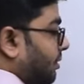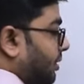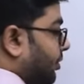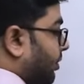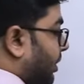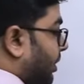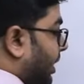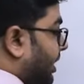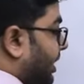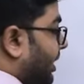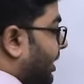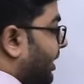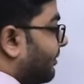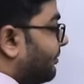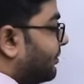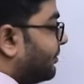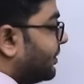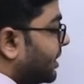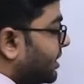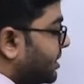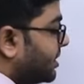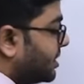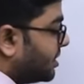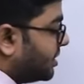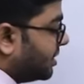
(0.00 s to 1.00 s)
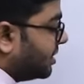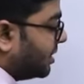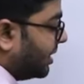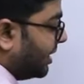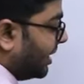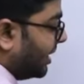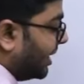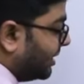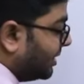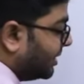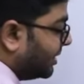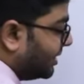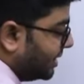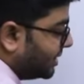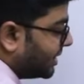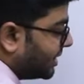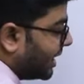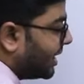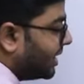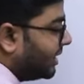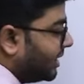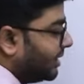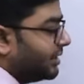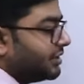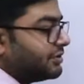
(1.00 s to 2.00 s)
You can leave this and these
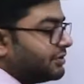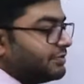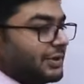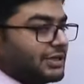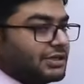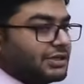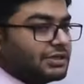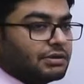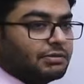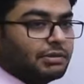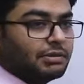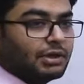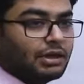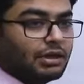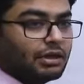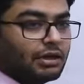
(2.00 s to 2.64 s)
are indispensable.